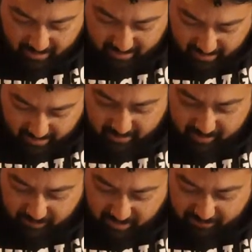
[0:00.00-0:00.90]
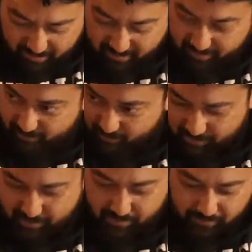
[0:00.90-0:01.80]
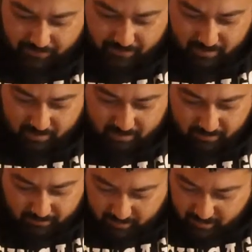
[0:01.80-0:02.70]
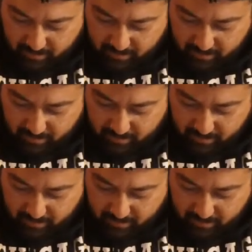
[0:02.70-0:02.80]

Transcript: And it's much better than the rest of your fucking